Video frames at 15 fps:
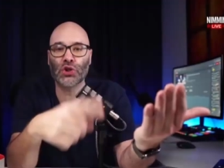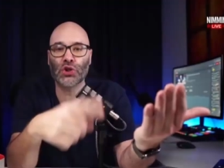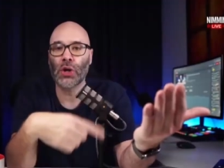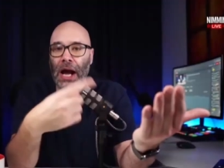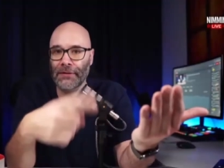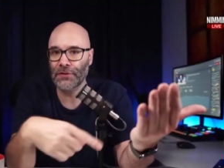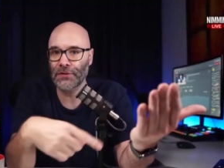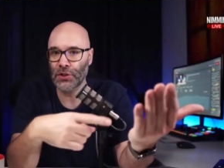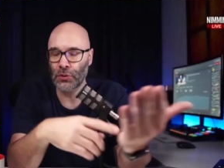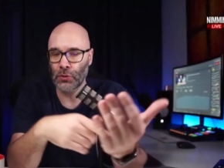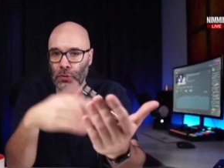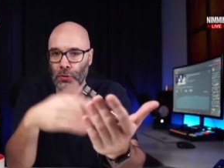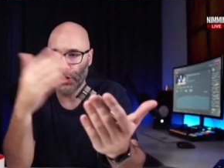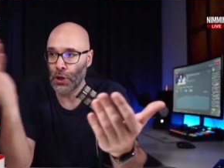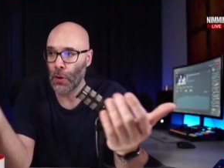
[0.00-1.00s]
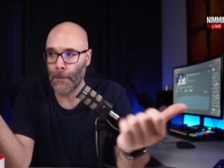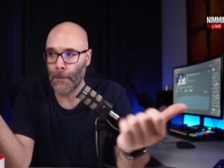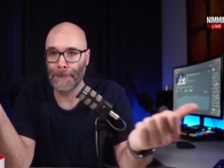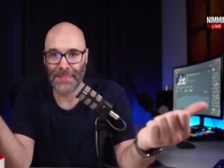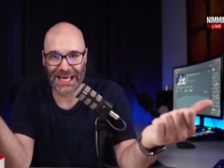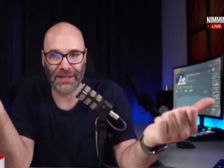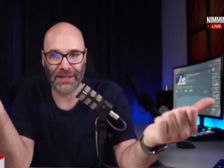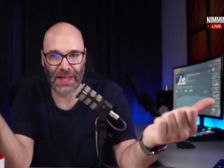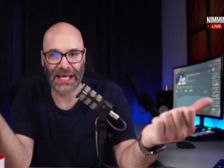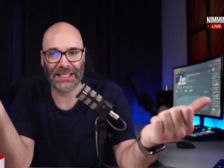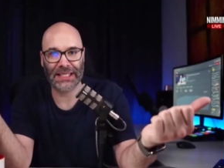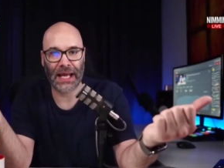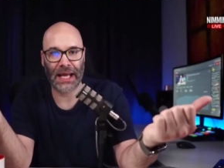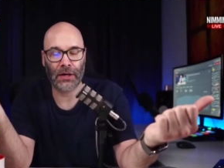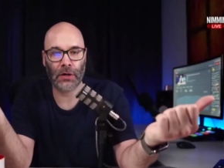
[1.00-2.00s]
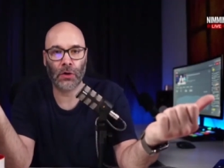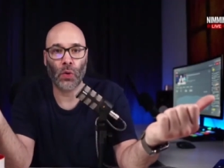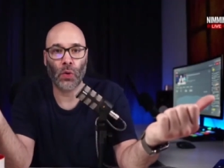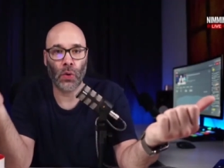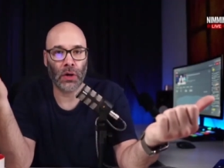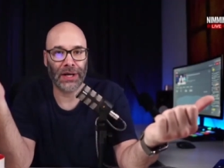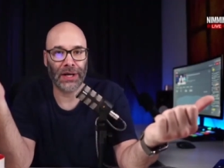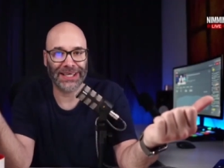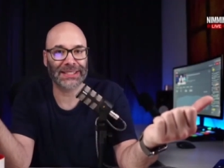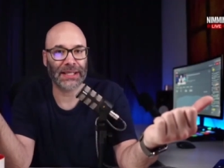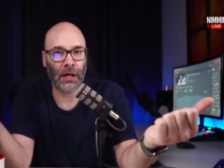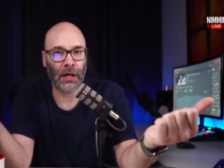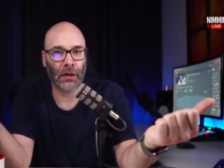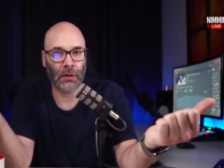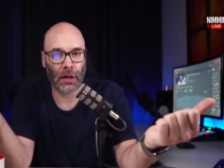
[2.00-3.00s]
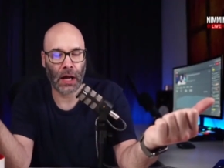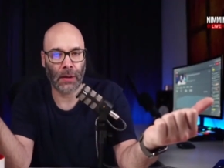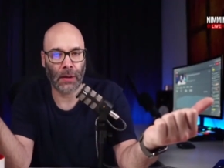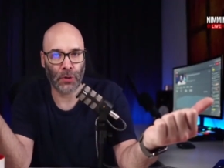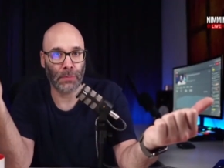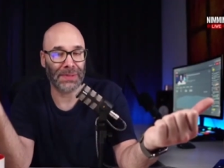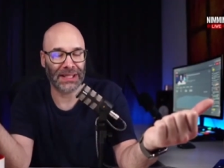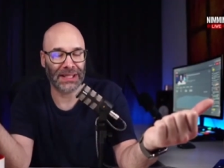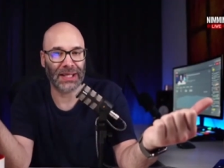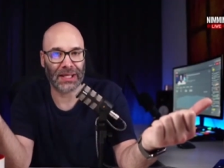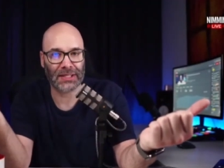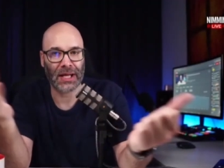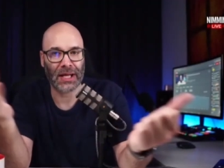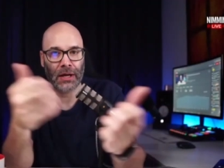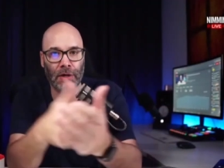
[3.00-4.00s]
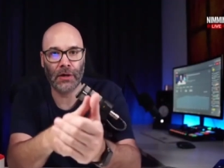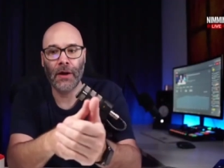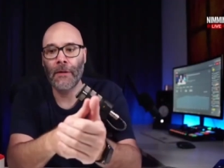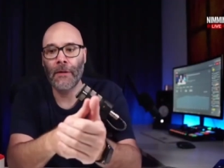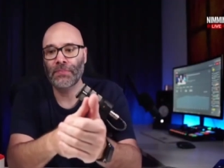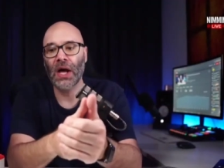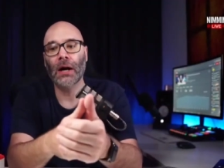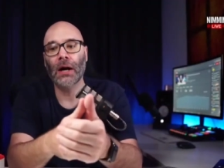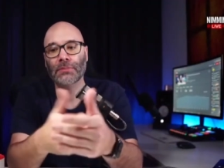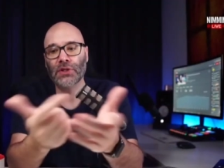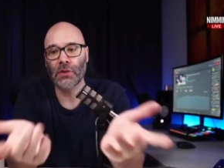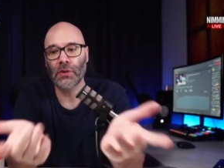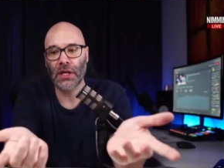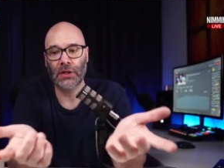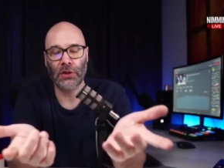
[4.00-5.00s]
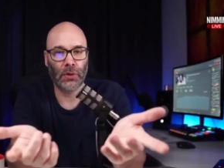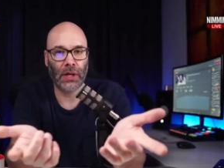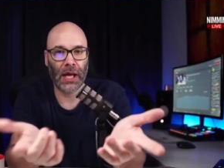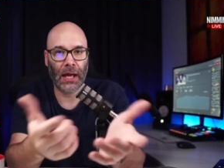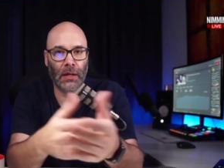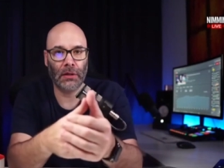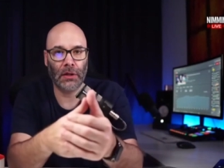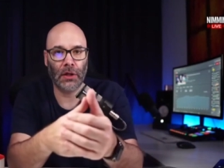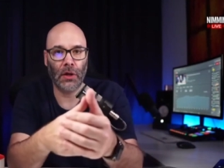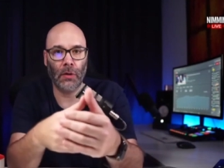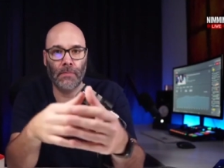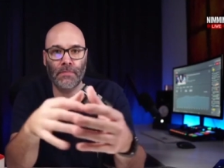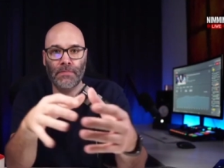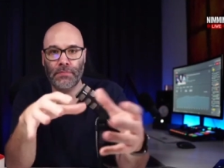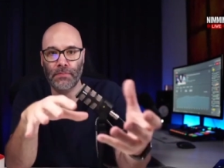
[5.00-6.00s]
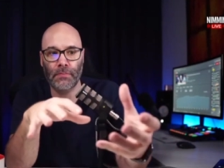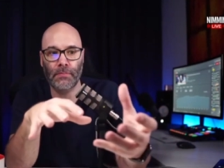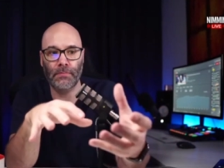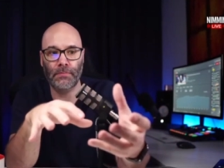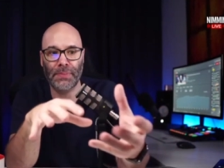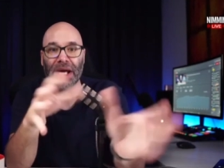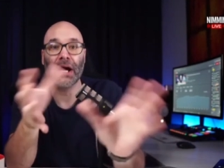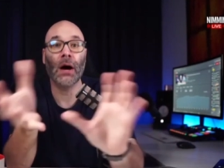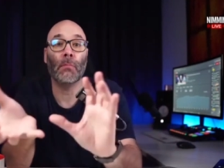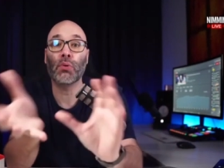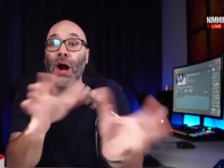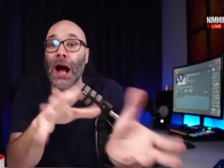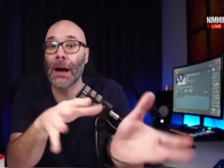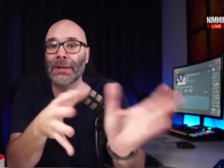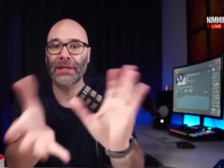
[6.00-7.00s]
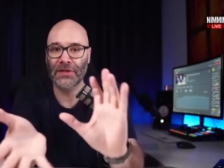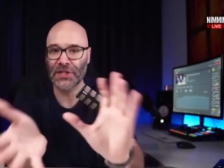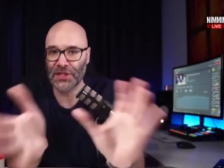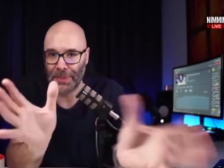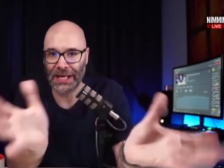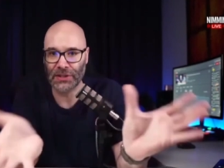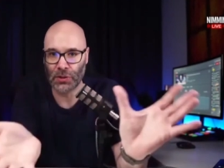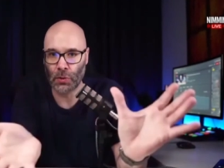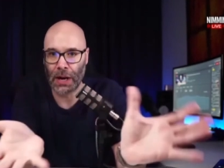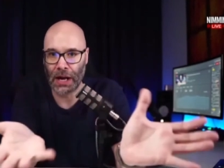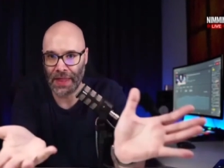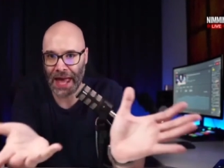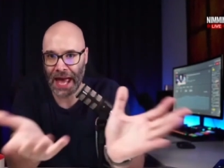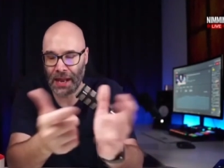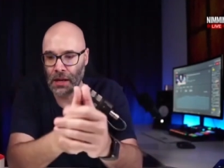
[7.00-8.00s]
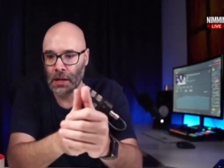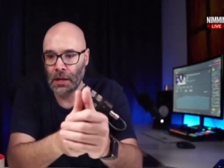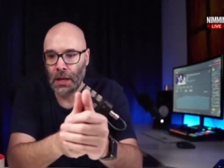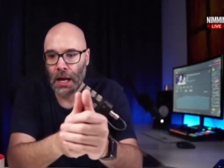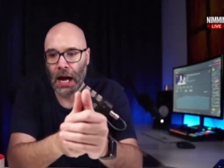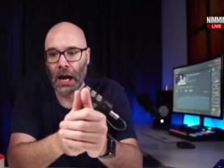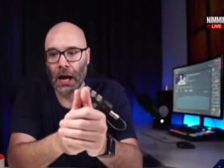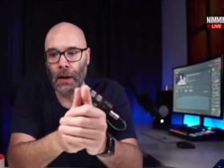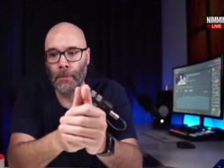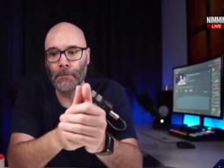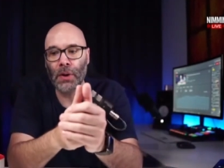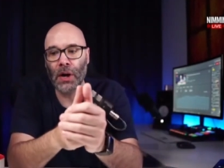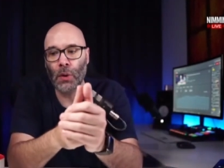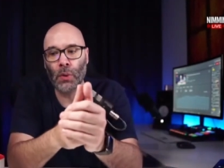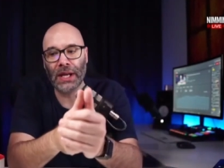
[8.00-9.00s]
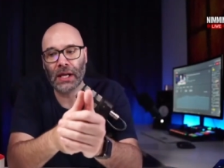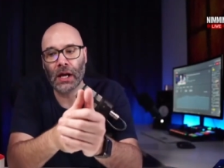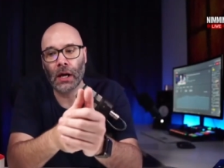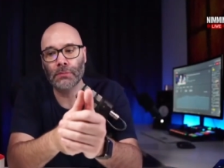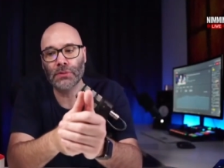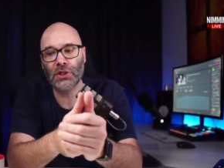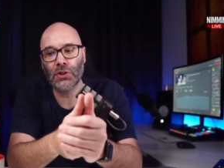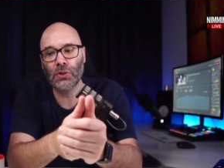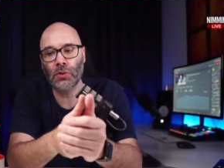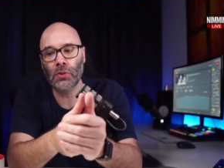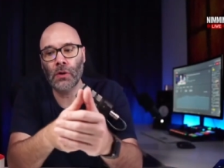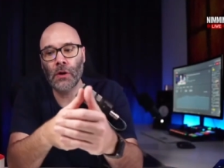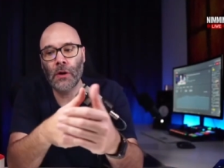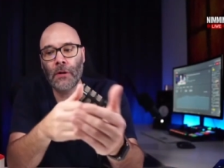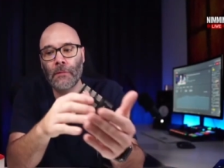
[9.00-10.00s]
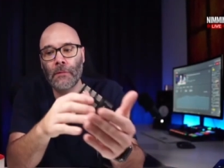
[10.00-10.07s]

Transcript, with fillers: Strive to you know meet that standard or excel um, or beat that standard, um, so that you can you know become prominent in the space around that. Um, but when it comes to,